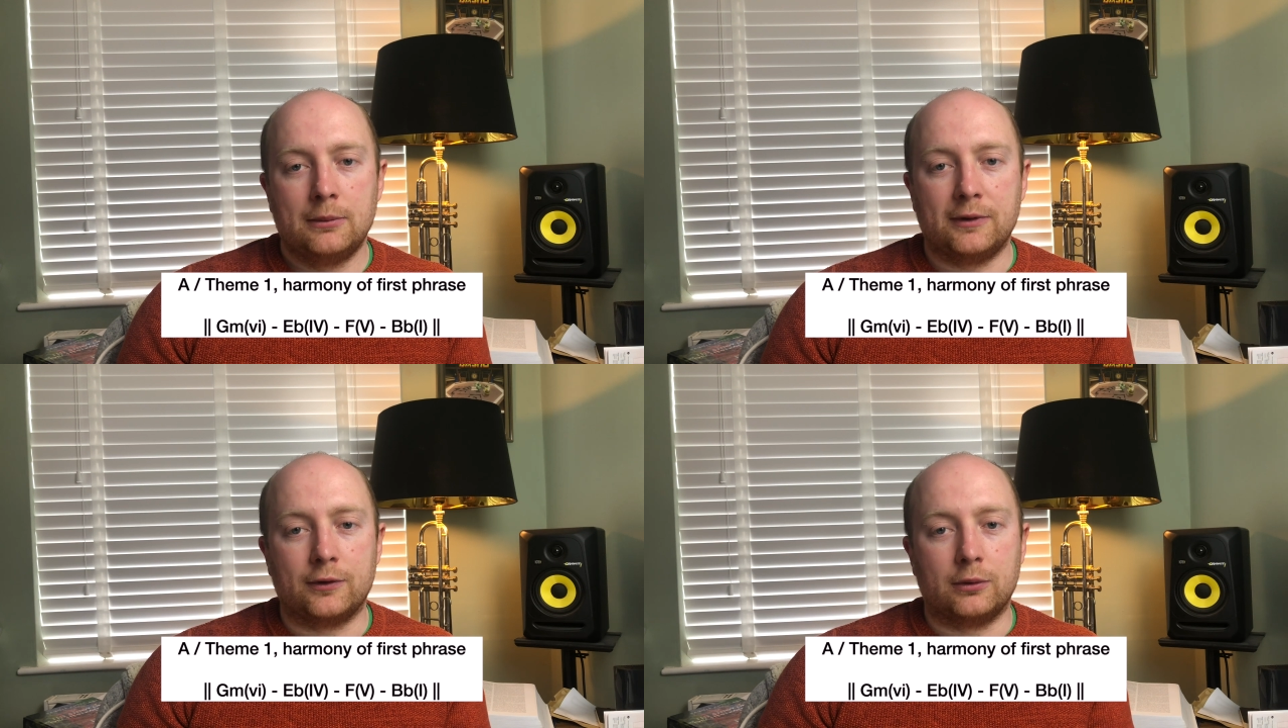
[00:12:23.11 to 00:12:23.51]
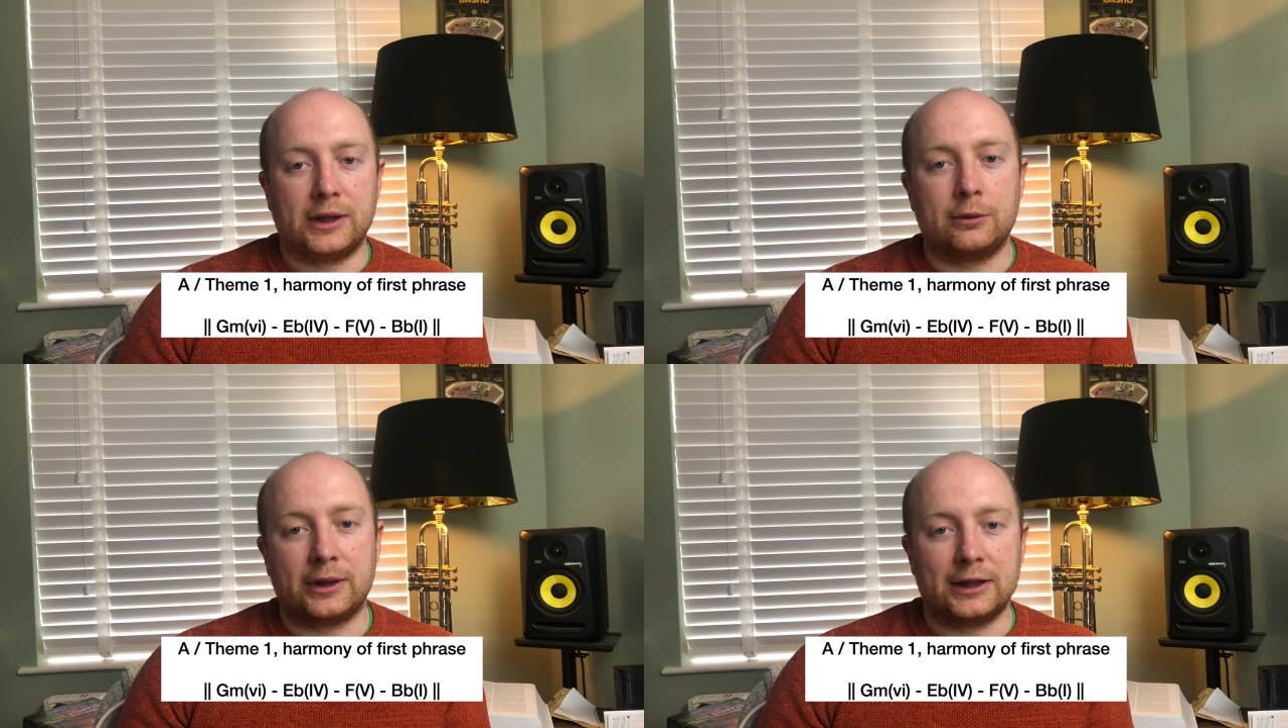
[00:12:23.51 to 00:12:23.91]
before we
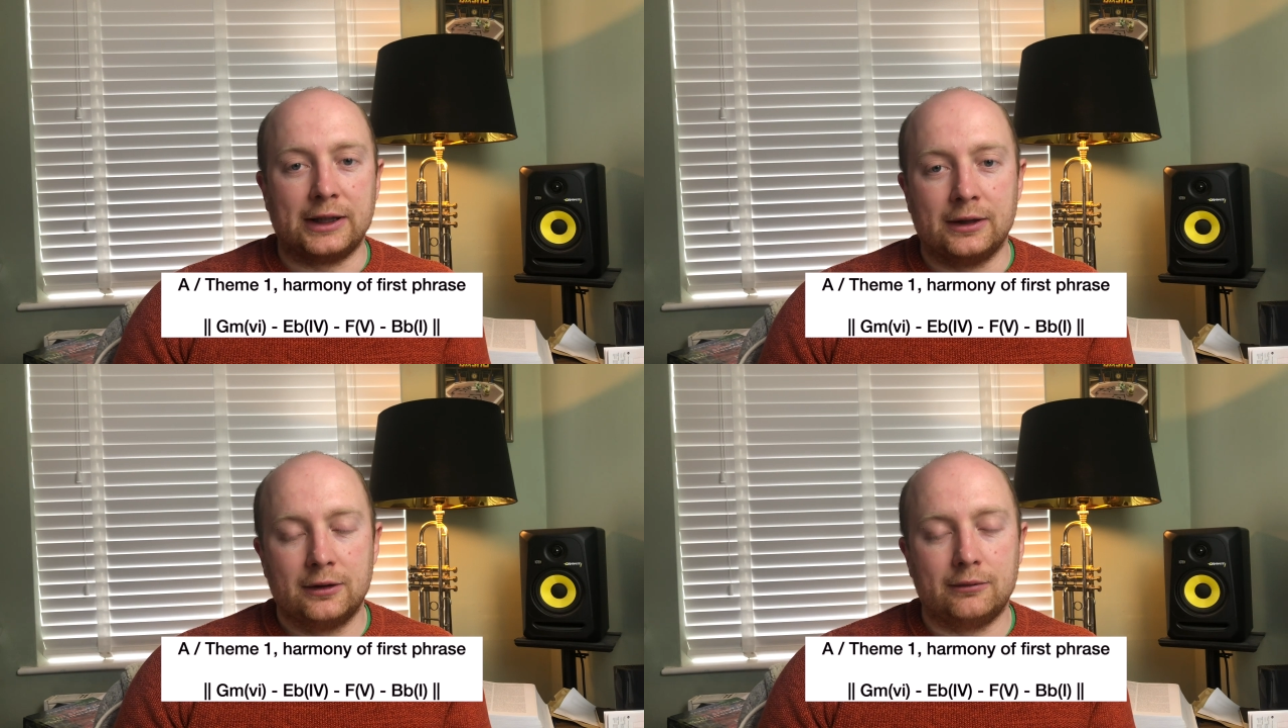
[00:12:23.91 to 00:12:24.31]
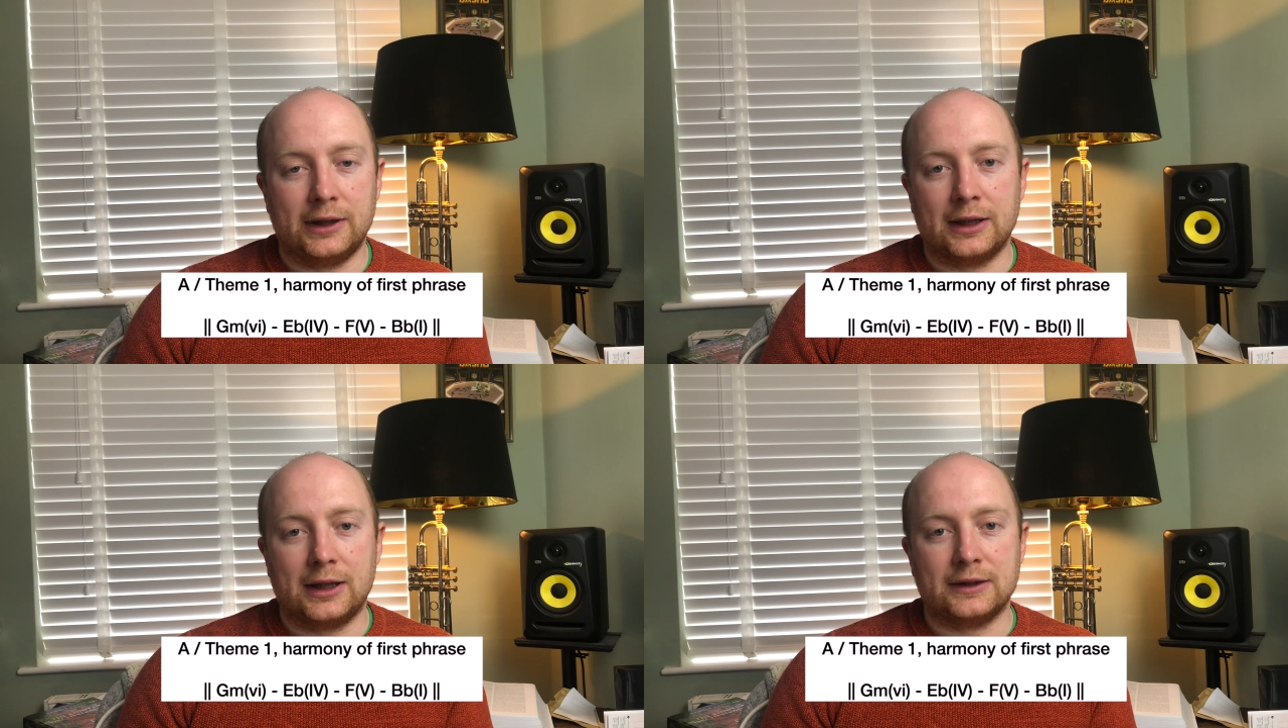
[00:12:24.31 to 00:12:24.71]
quickly
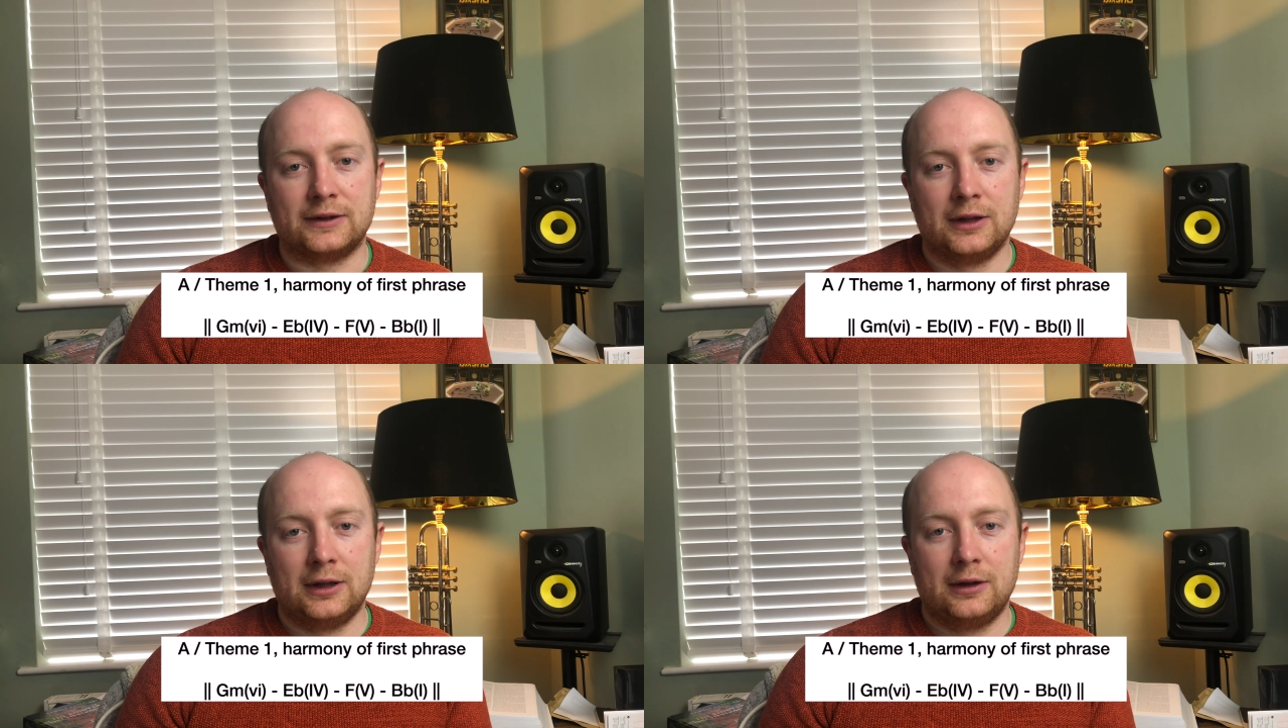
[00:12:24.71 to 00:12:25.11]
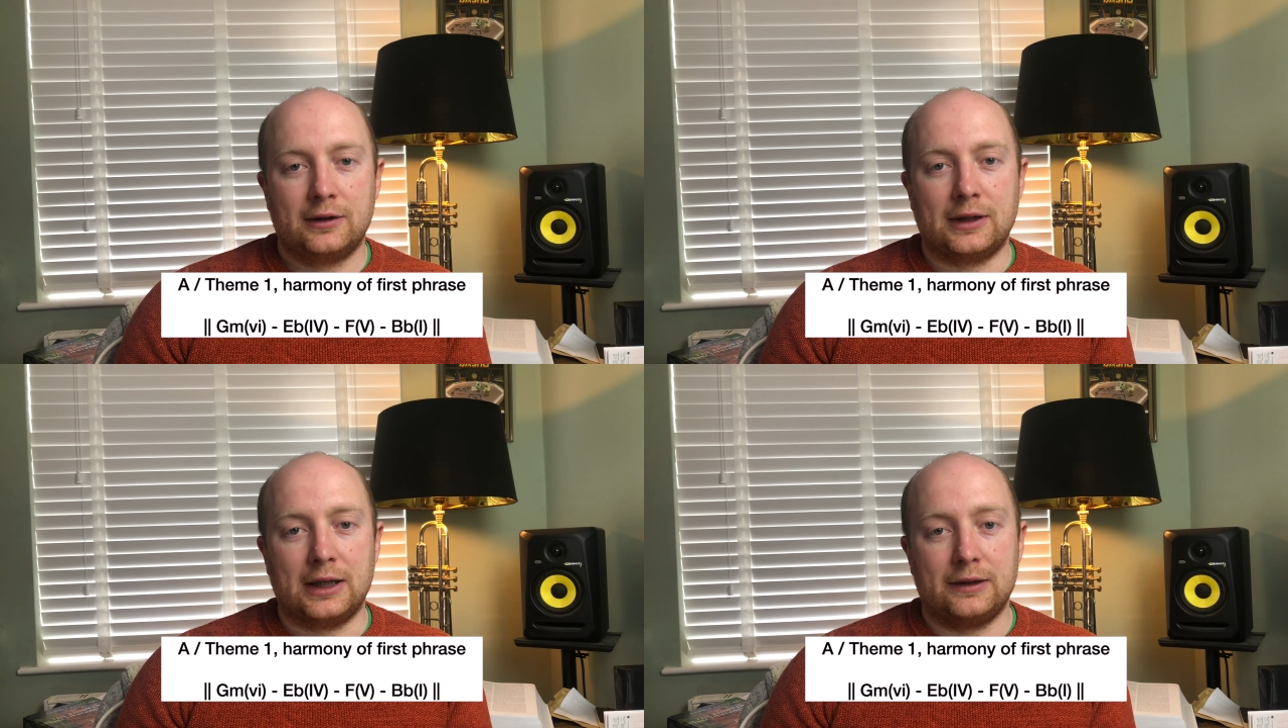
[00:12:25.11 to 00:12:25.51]
realise
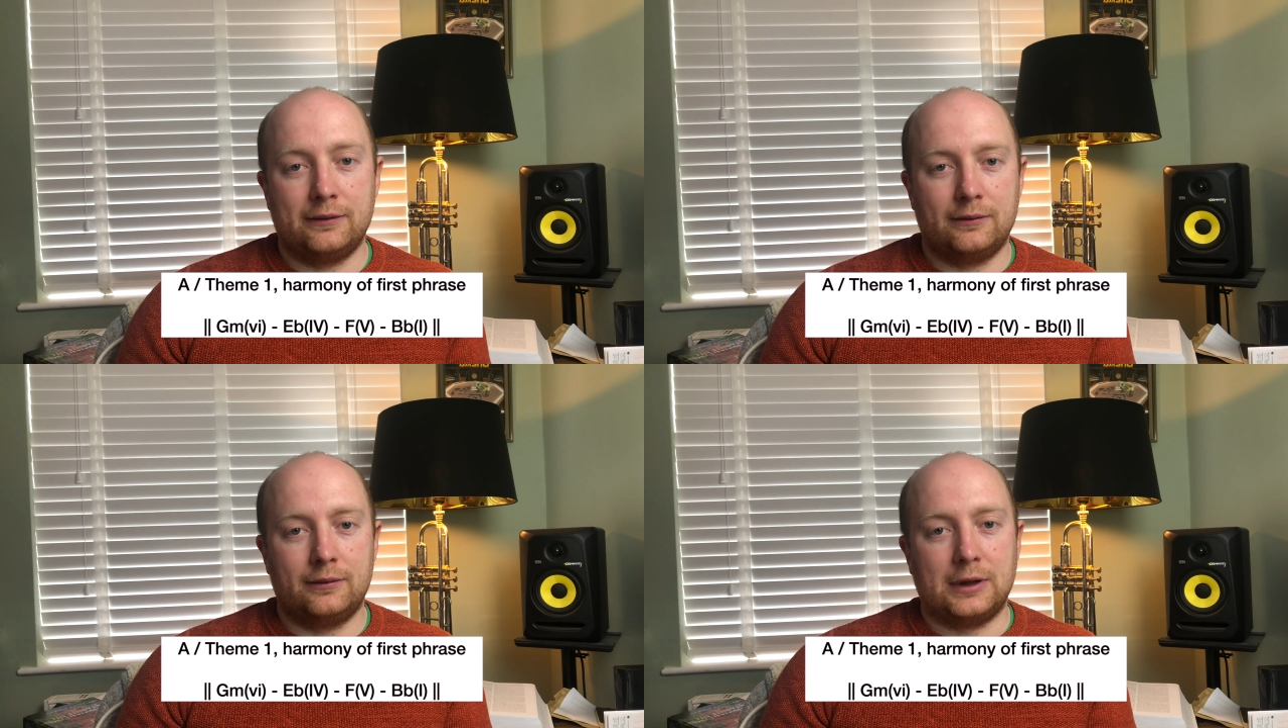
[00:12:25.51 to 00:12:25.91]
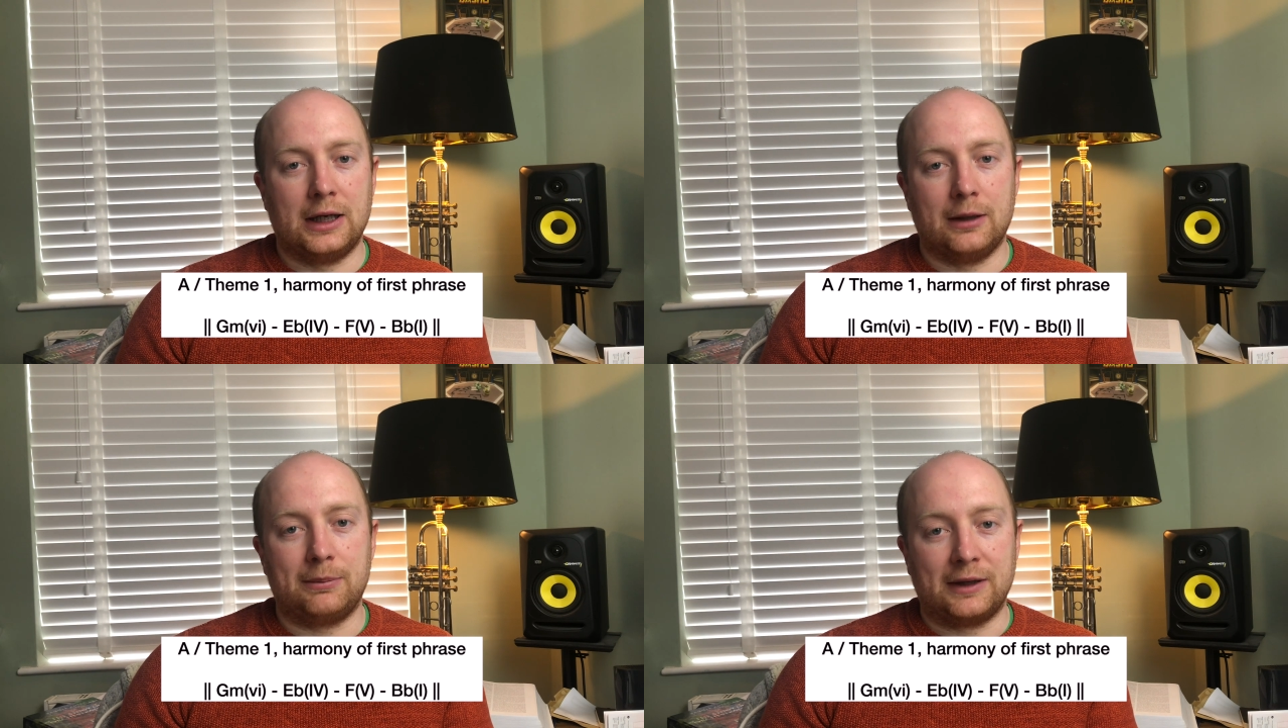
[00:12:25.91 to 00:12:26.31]
that